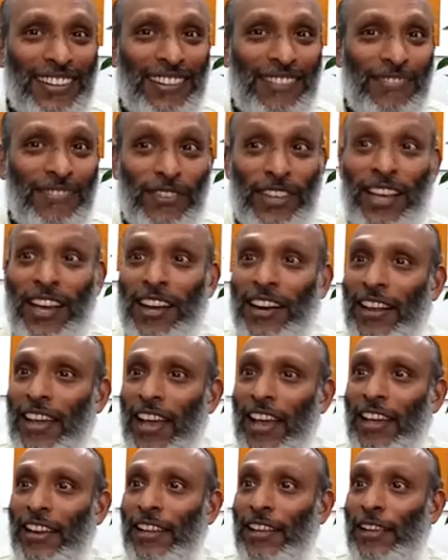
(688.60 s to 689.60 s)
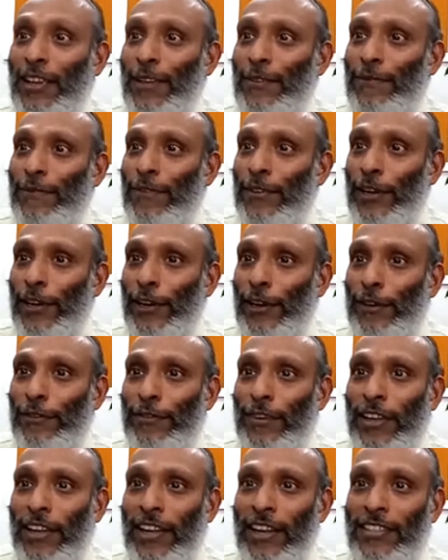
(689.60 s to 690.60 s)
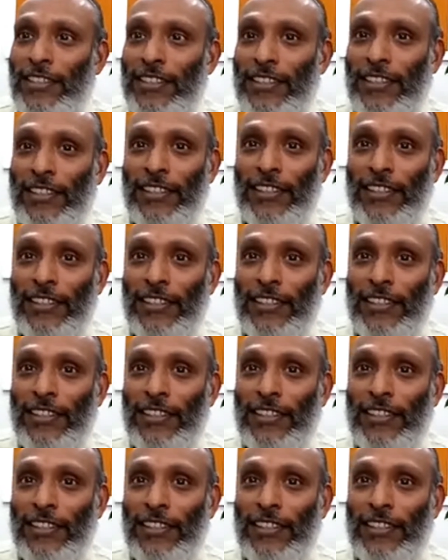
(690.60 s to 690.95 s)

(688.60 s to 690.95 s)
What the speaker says: We are carrying a field of energy.